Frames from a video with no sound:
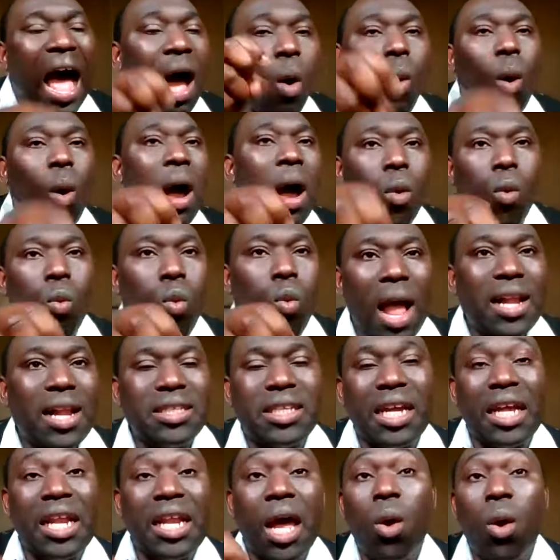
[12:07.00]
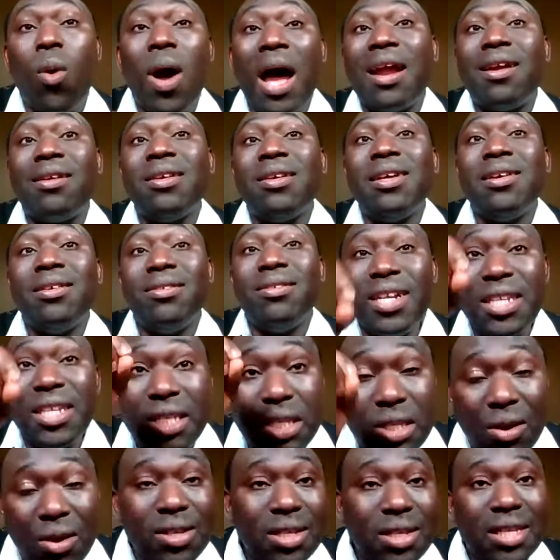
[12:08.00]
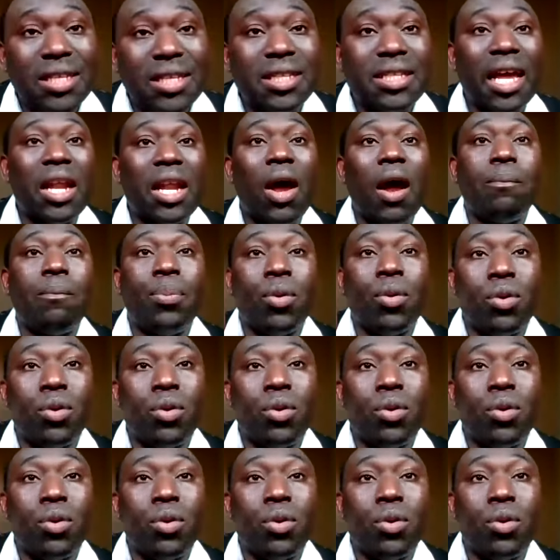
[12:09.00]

our wealth and our resources and our